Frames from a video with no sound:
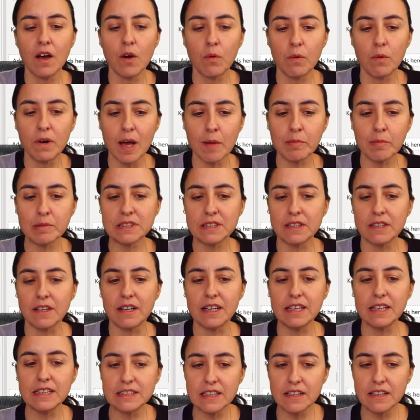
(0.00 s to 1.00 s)
What happens here?
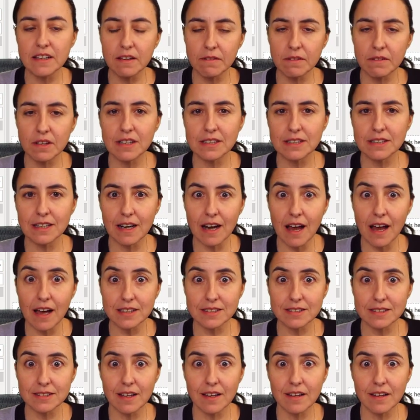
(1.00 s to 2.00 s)
Is it giving us the
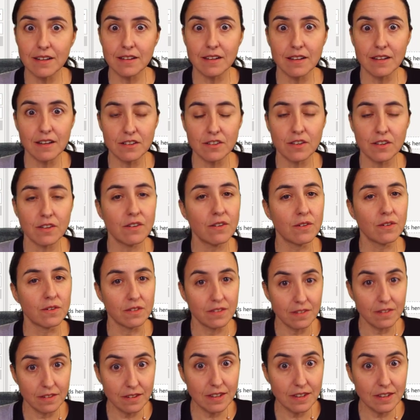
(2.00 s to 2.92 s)
last date? Yes or no?